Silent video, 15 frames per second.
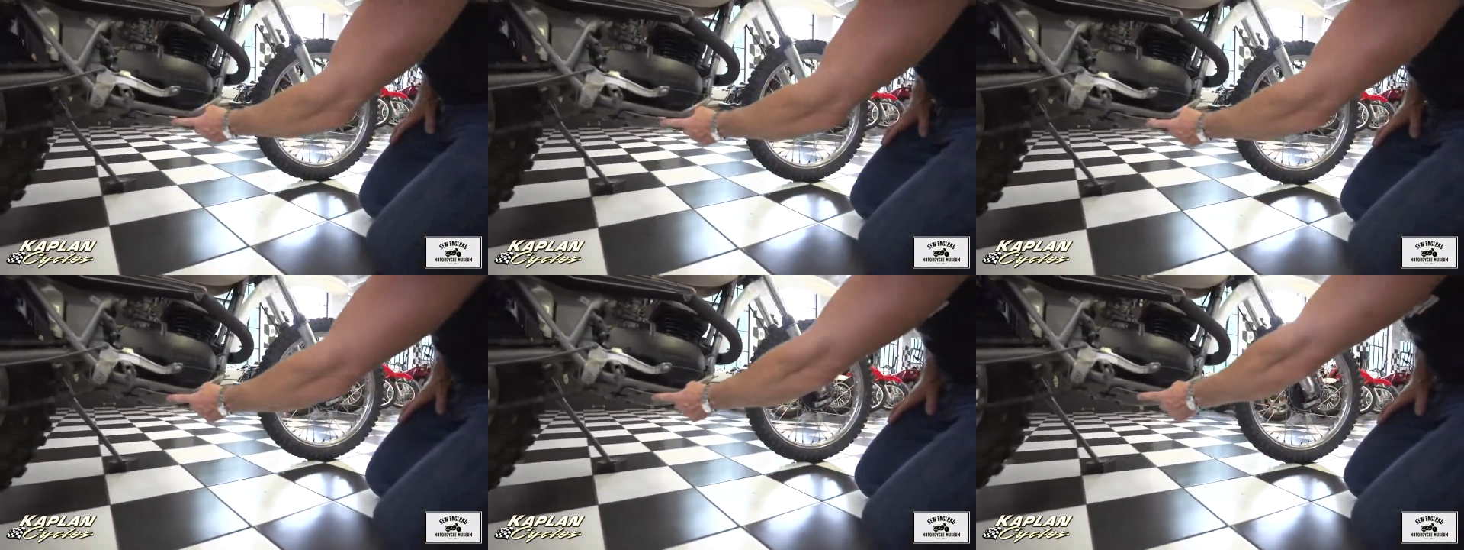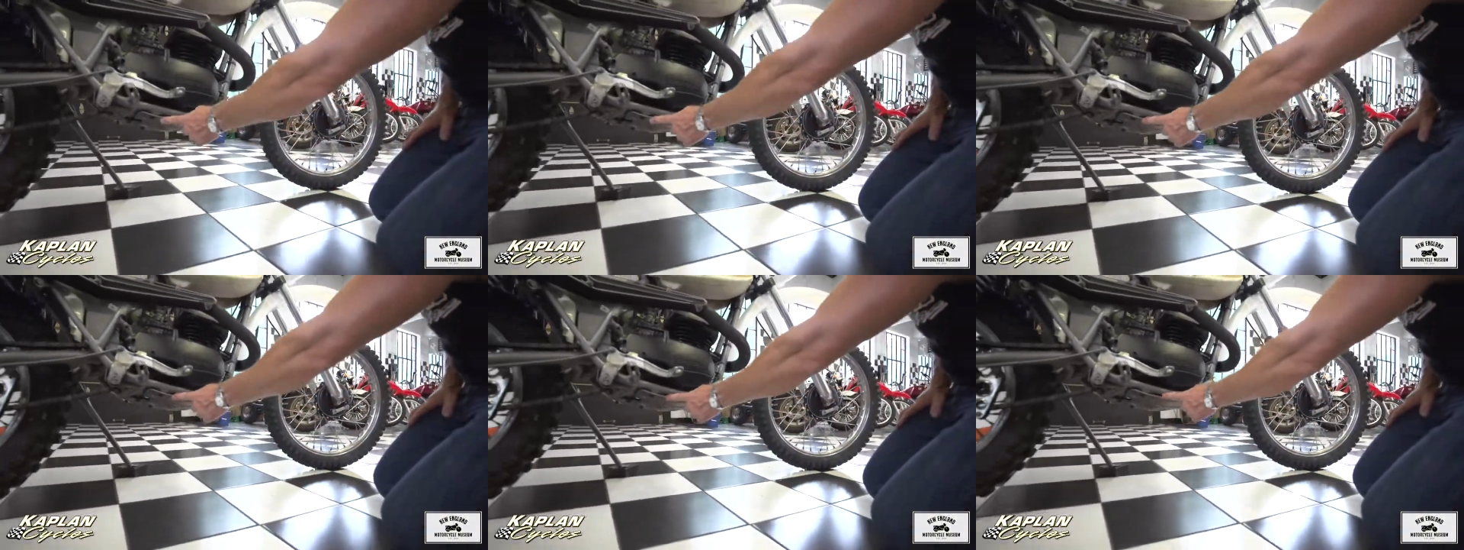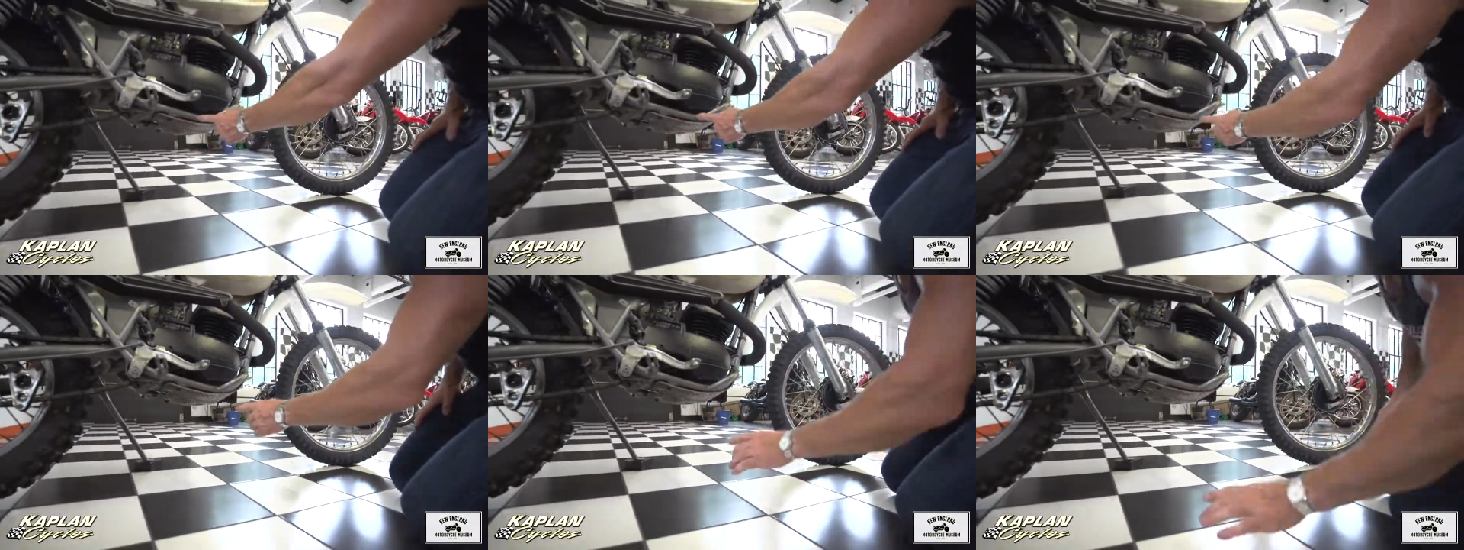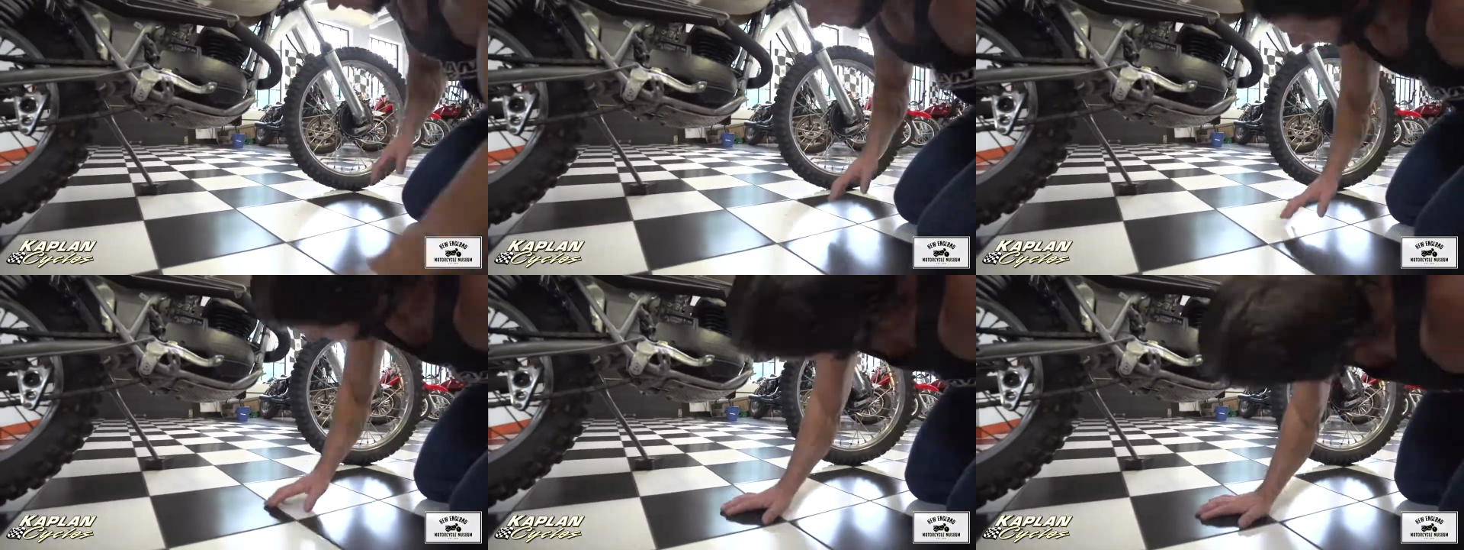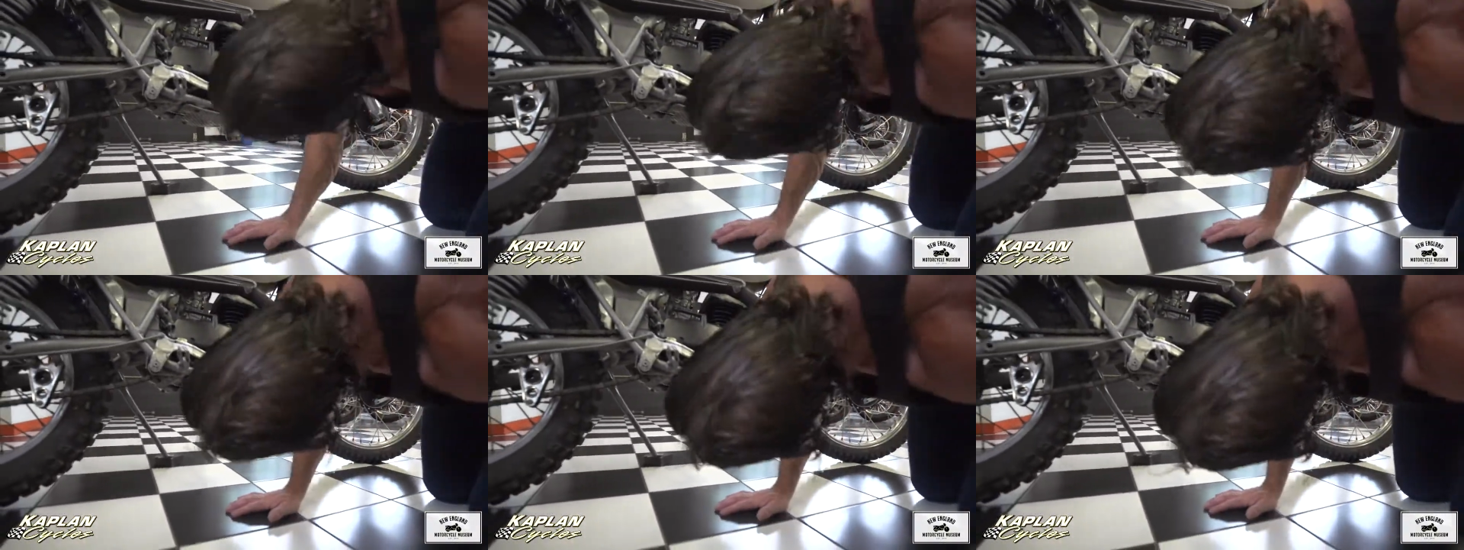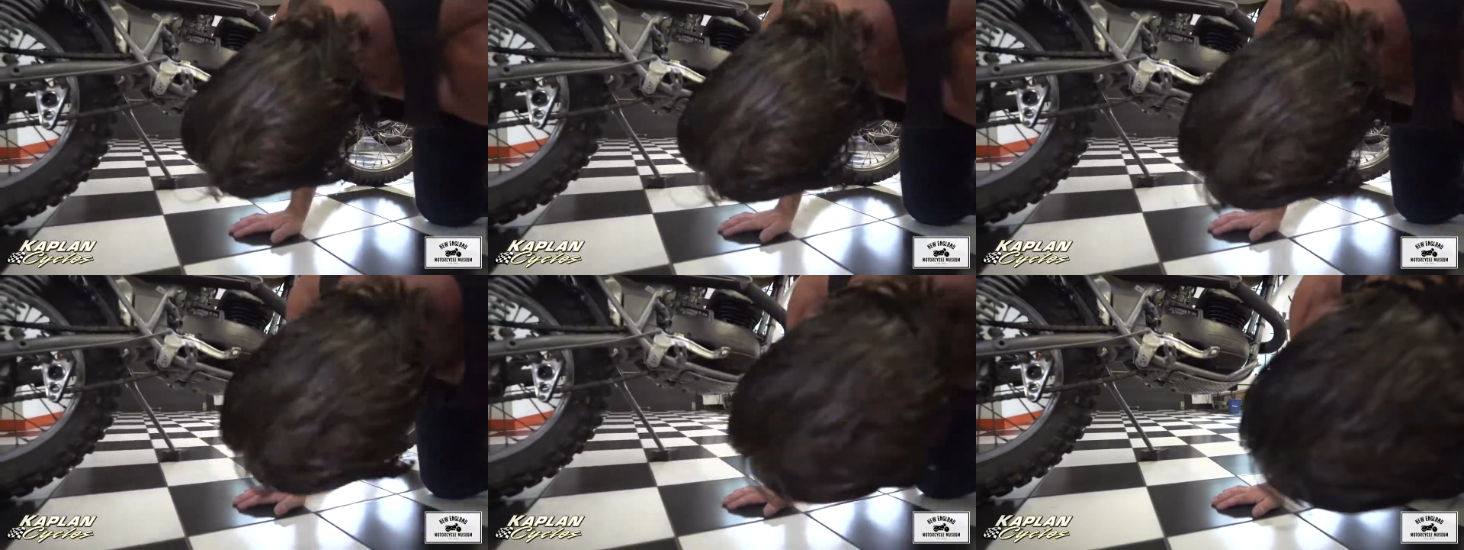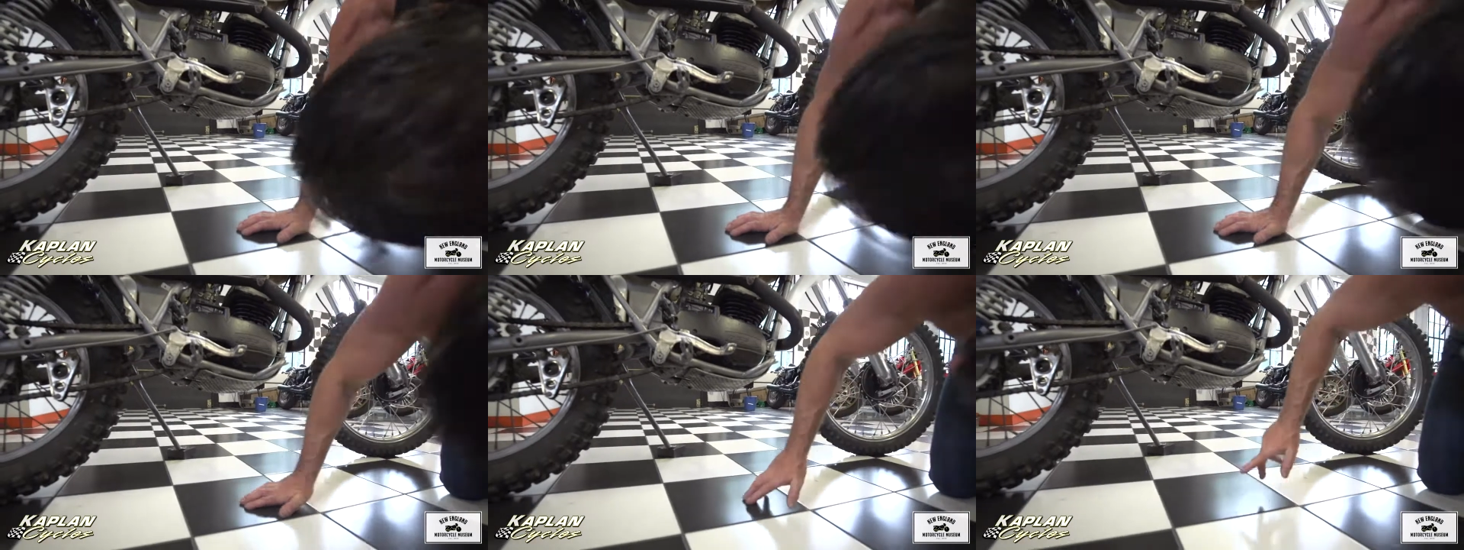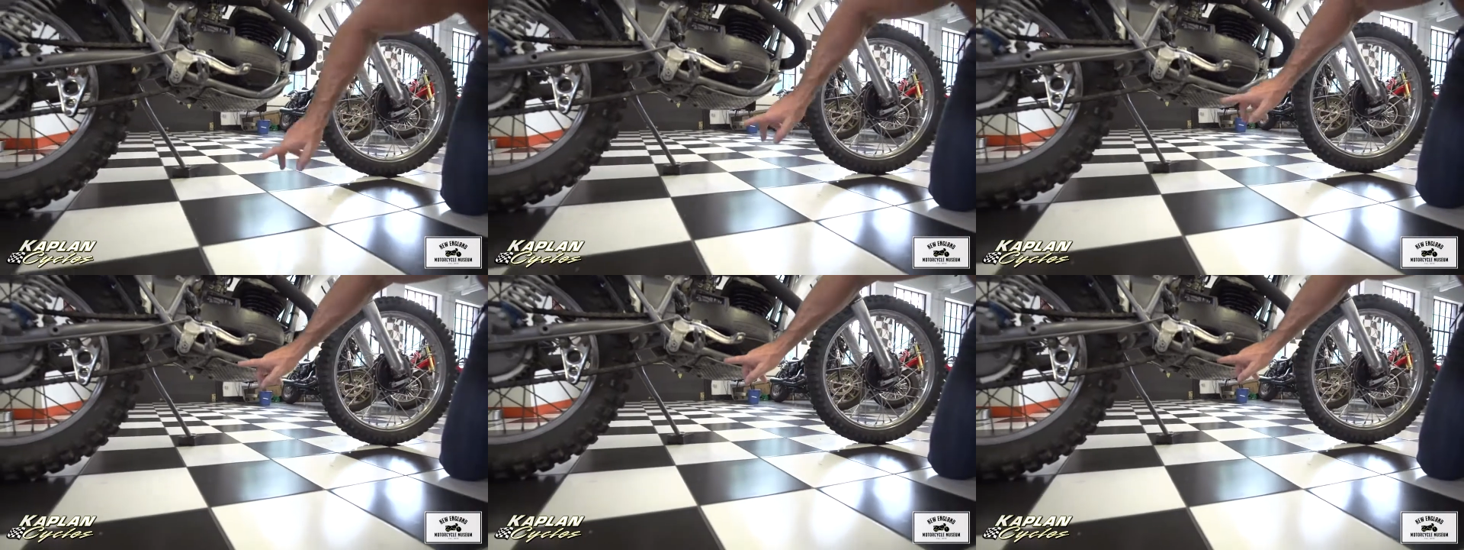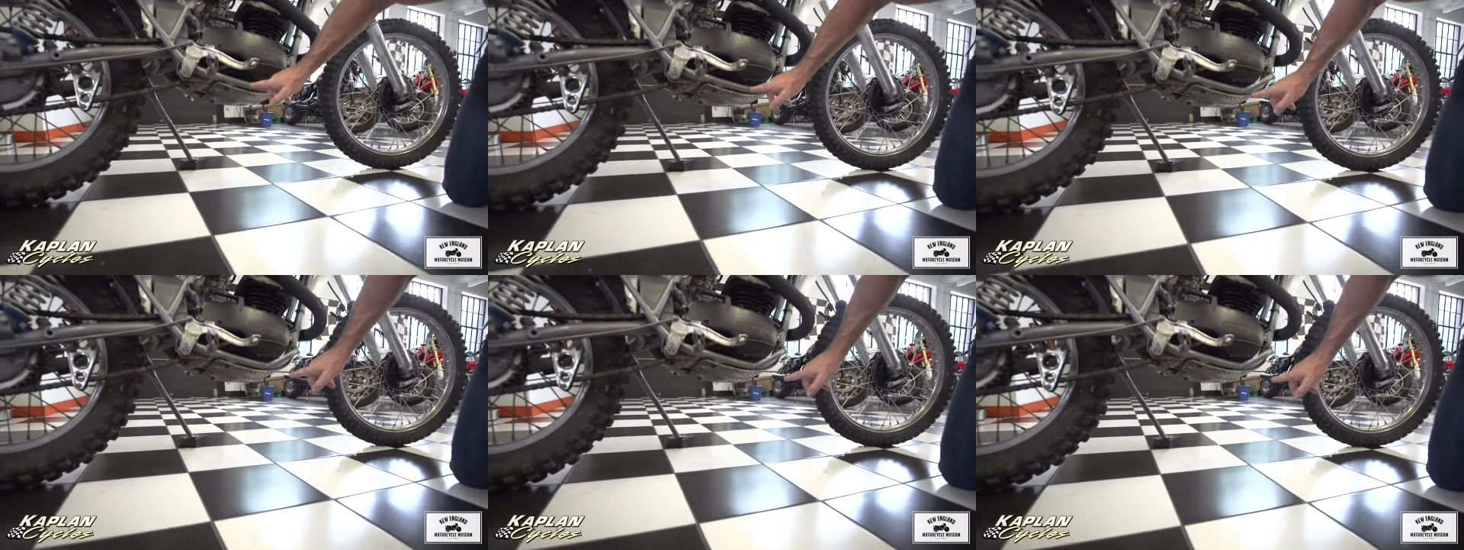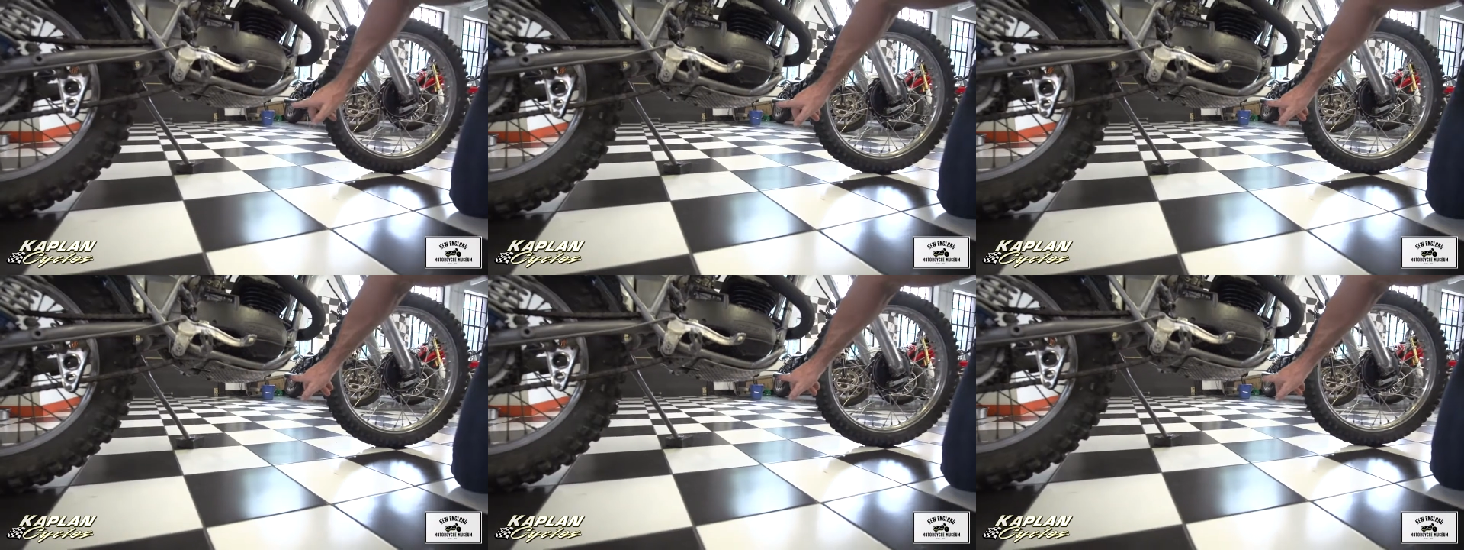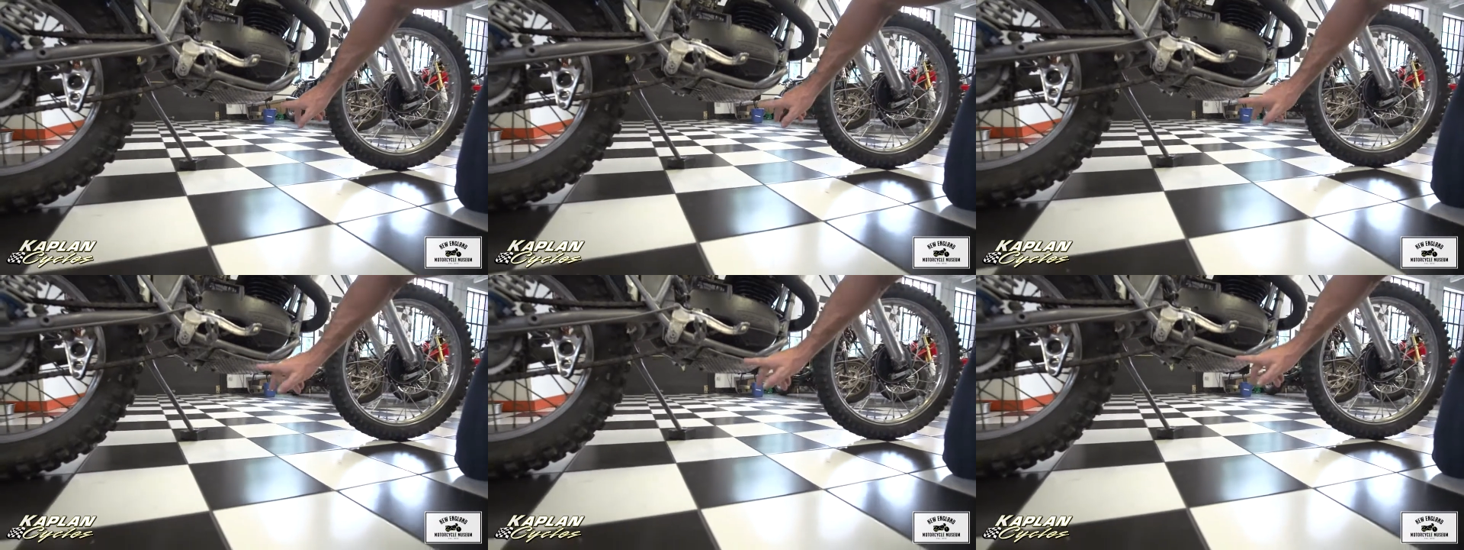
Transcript: Nobody's mouth can be seen.